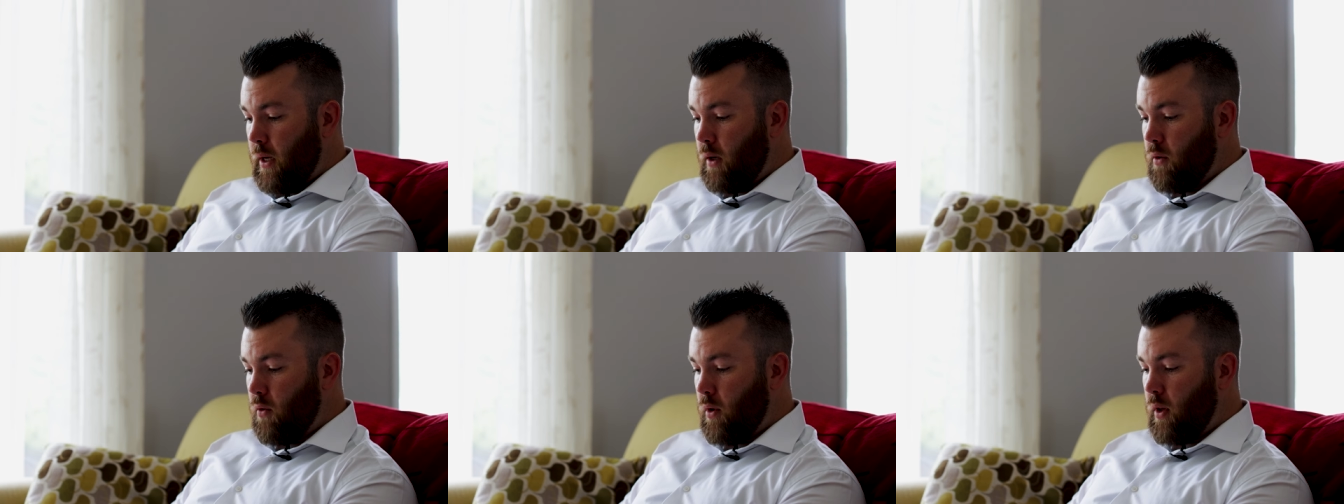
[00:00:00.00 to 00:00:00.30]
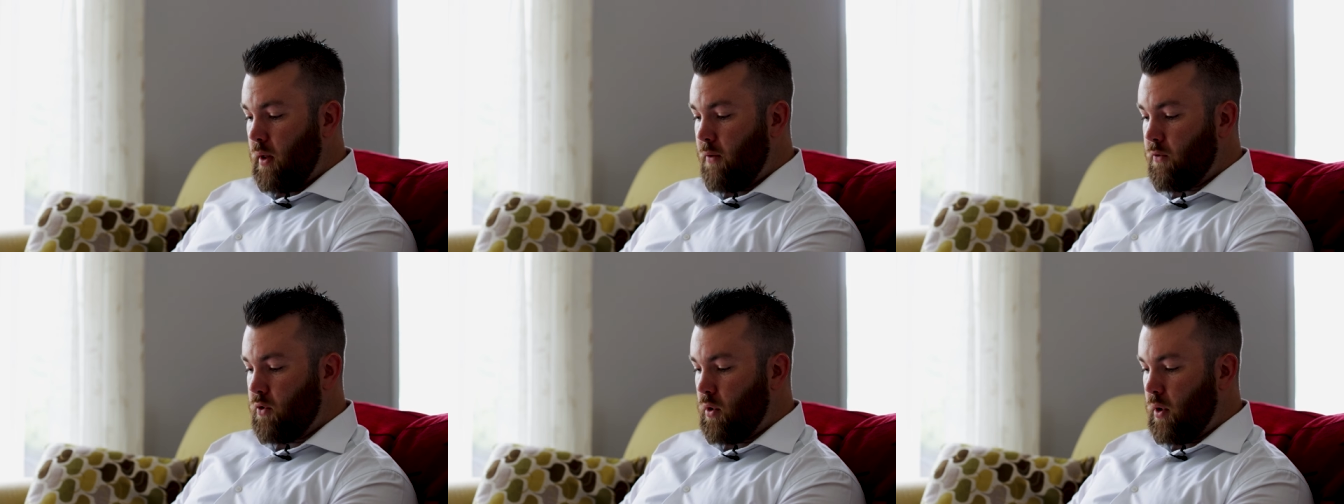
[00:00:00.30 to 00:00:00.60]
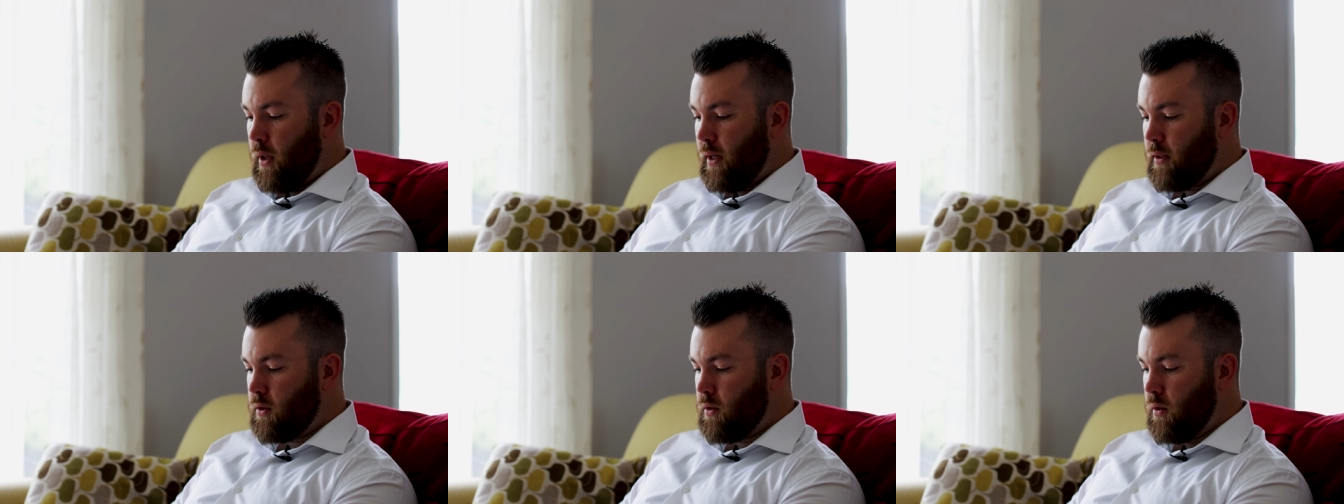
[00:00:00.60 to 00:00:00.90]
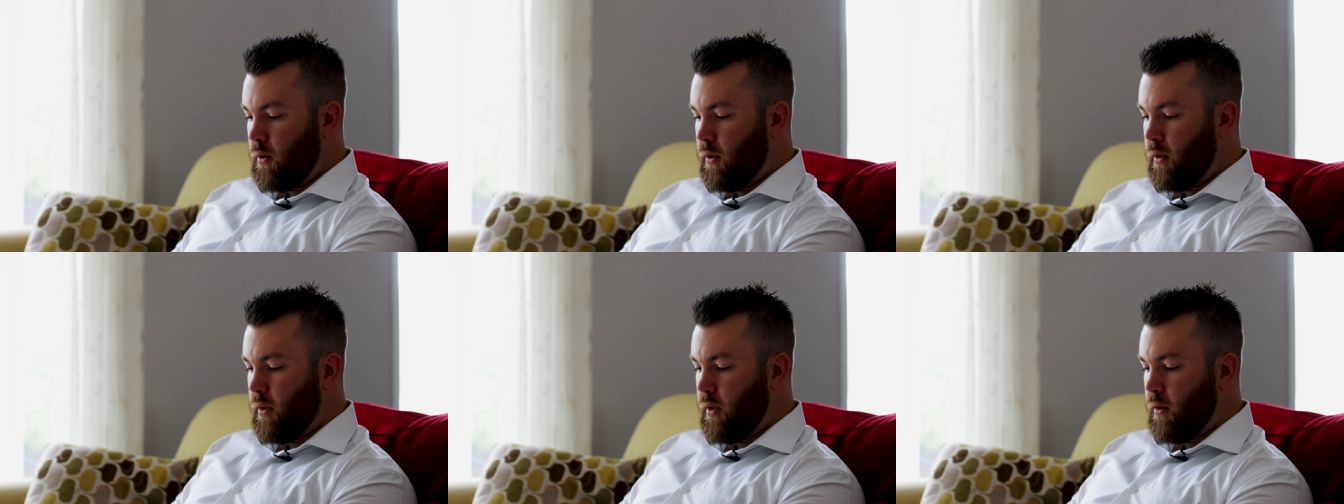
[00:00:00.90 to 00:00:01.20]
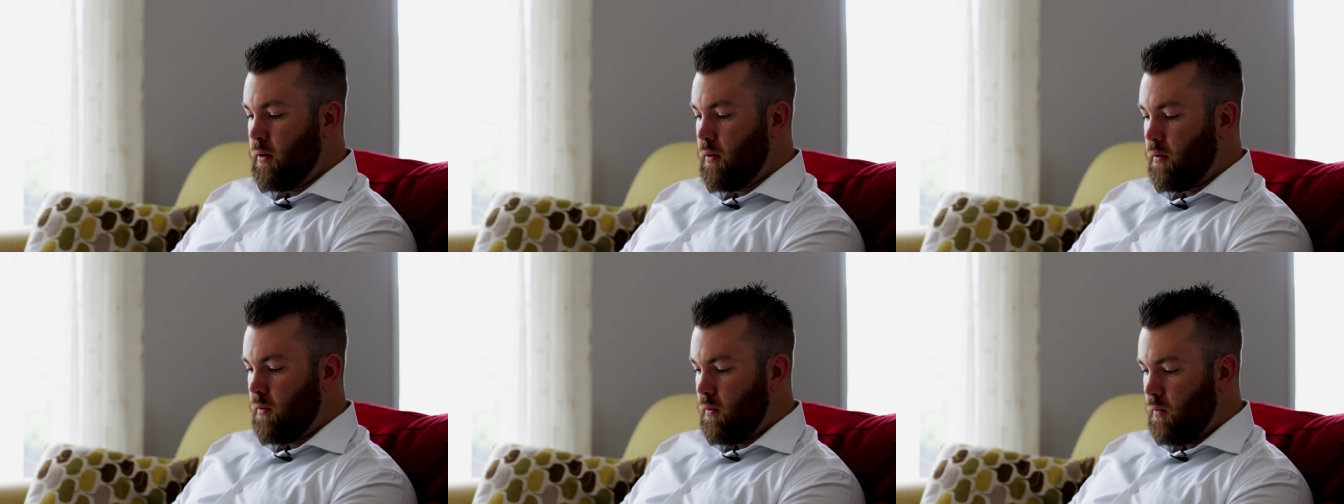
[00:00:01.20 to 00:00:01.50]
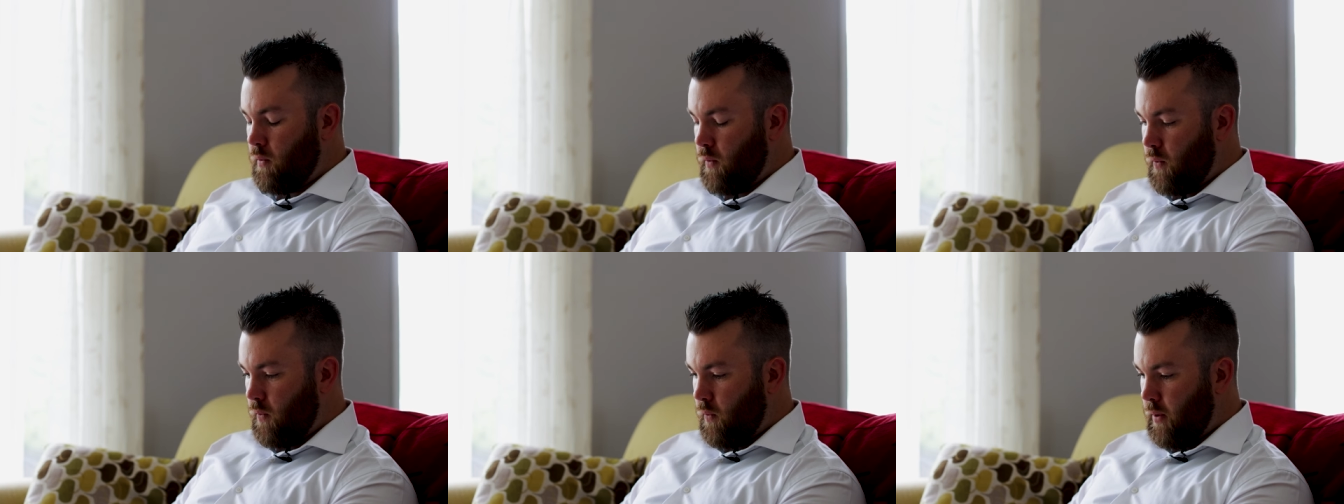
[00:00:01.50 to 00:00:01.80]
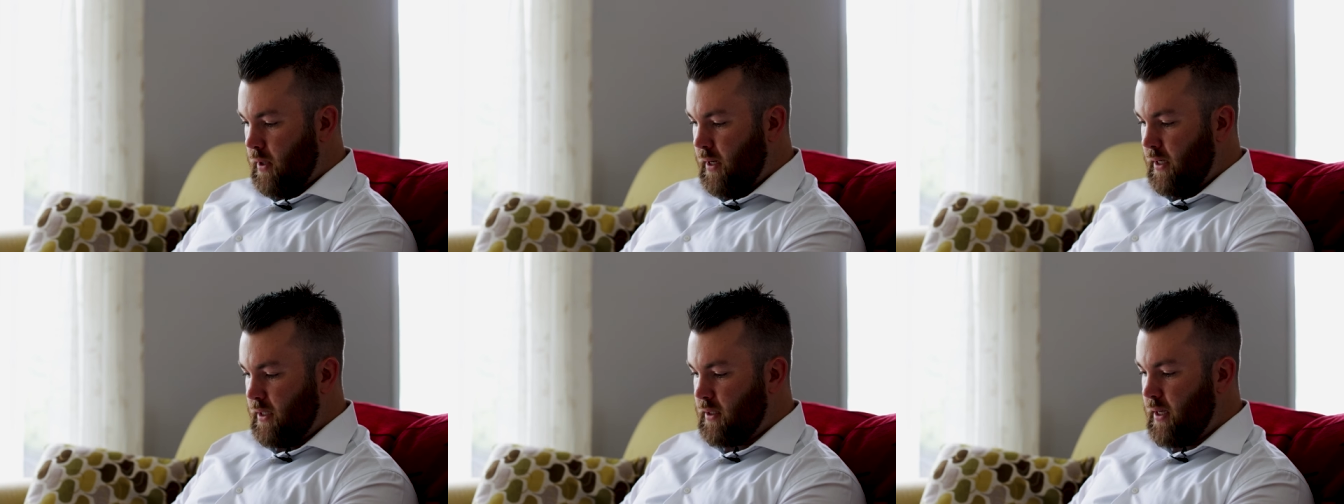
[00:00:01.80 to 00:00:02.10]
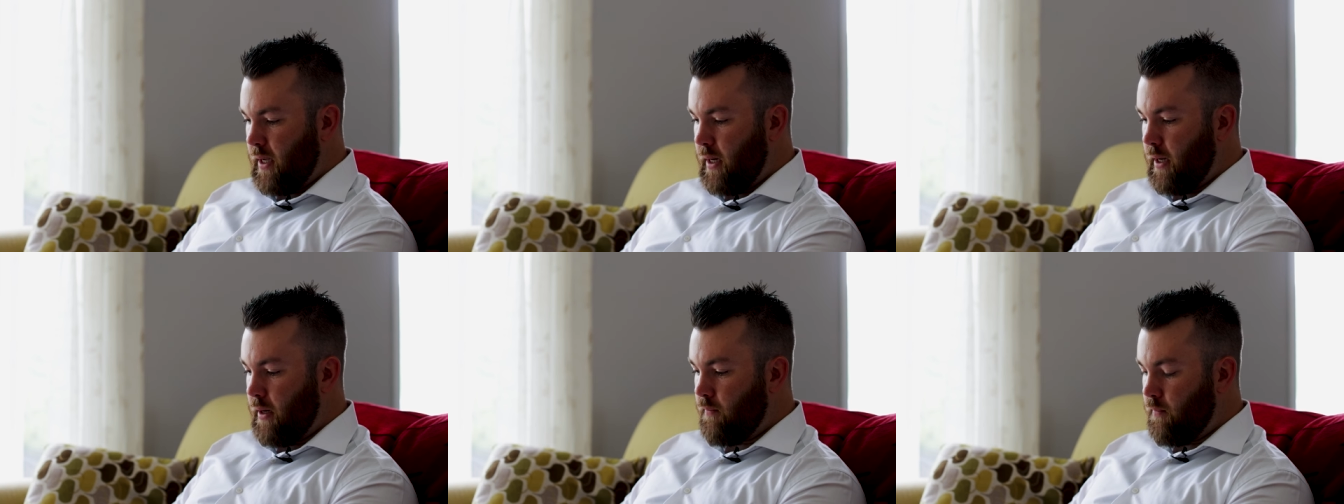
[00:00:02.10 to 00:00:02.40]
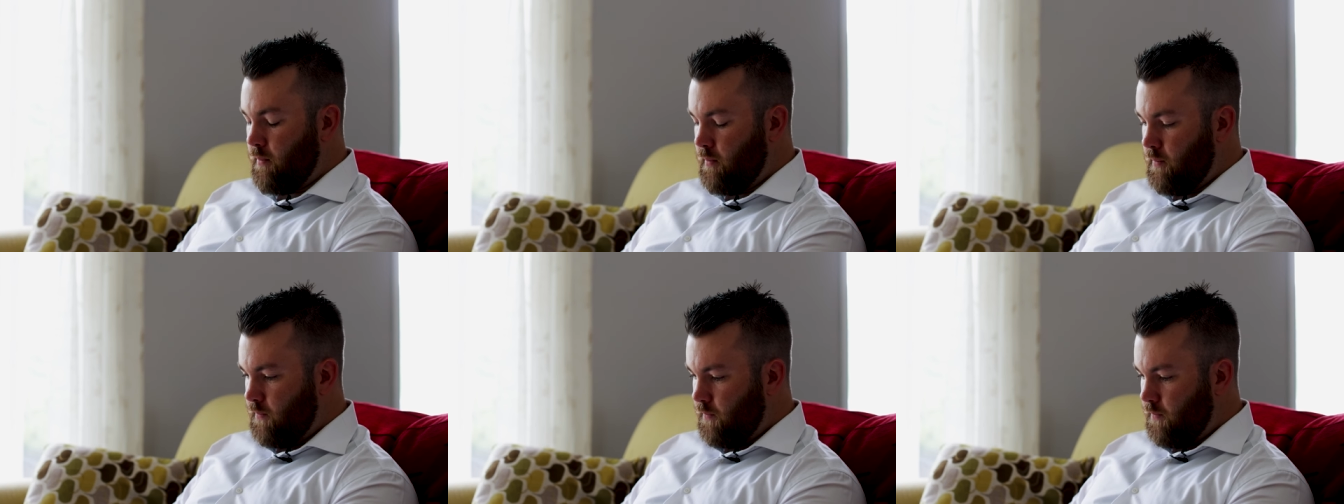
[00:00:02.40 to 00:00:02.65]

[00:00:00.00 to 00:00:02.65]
I knew I loved you a lot sooner than when I said it.